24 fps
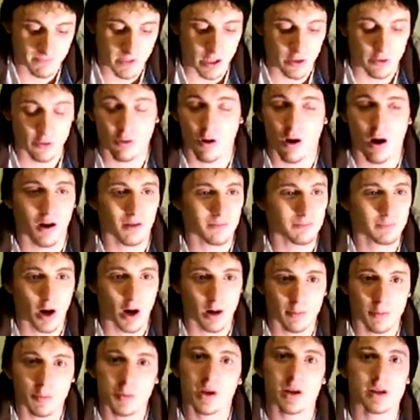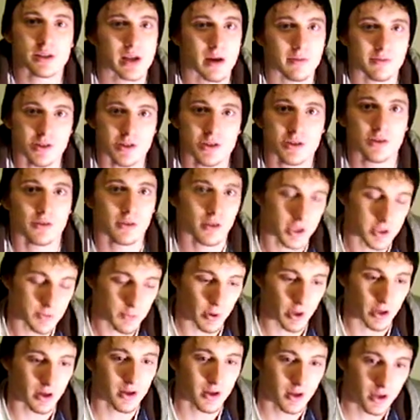There are probably exceptions to this,
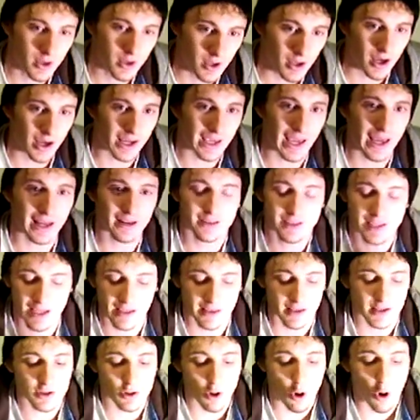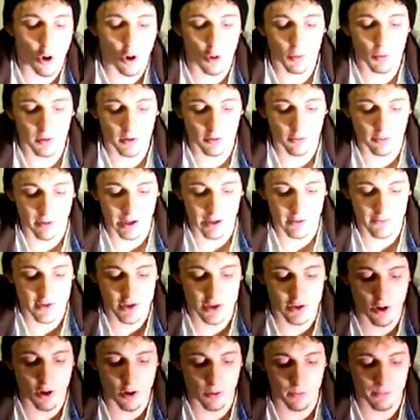but again, take this all with a grain of
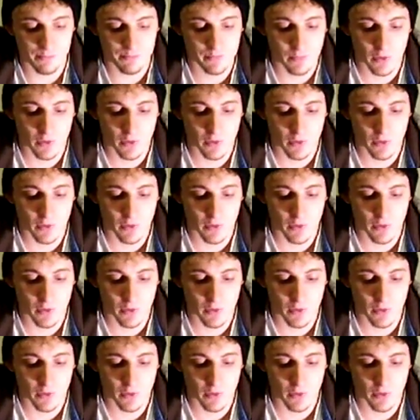salt.